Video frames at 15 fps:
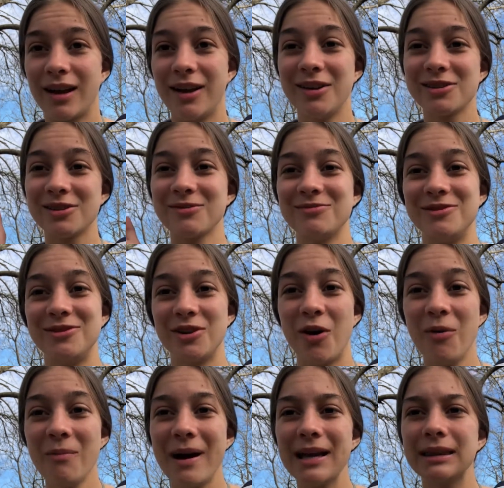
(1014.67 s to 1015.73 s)
also,
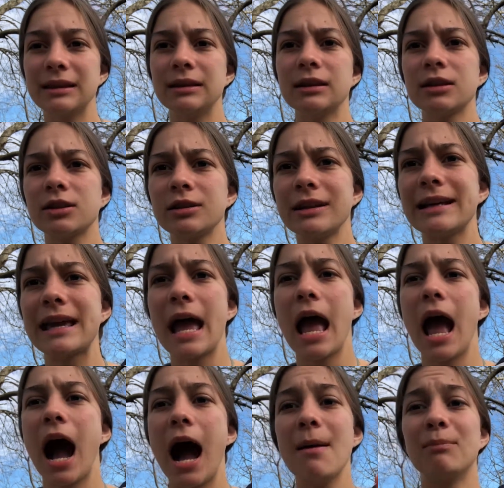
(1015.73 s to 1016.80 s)
don't mind literally like
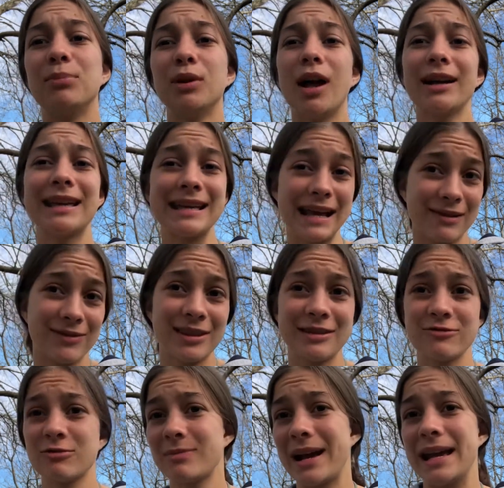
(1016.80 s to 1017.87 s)
I'm blocking everything
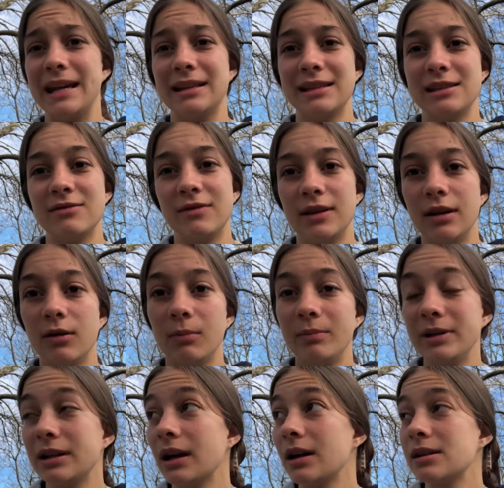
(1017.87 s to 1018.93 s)
with my hand this video
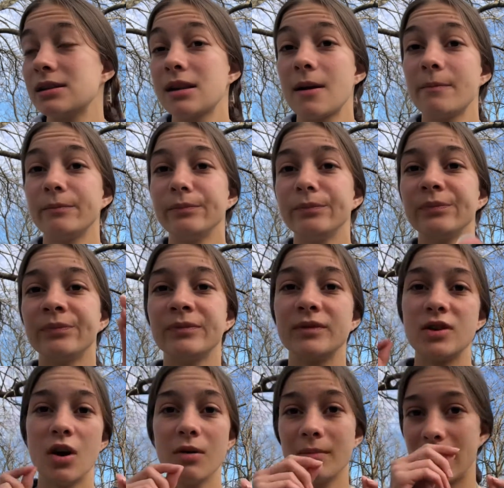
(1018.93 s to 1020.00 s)
because
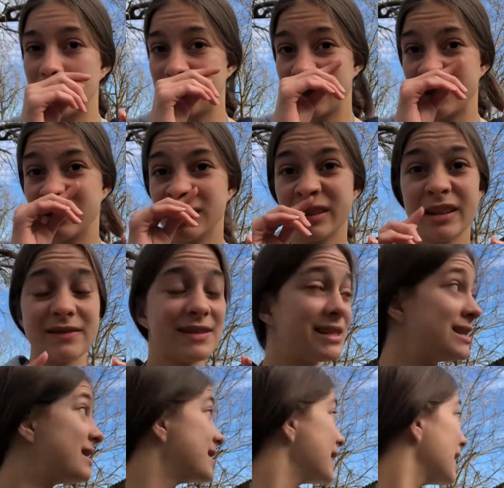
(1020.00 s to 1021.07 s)
don't mind that I literally have
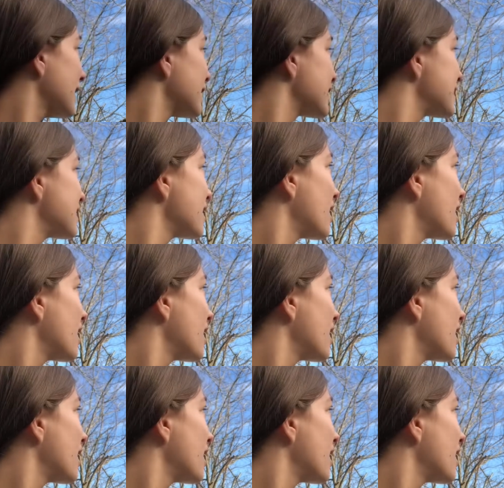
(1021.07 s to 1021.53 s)
sticks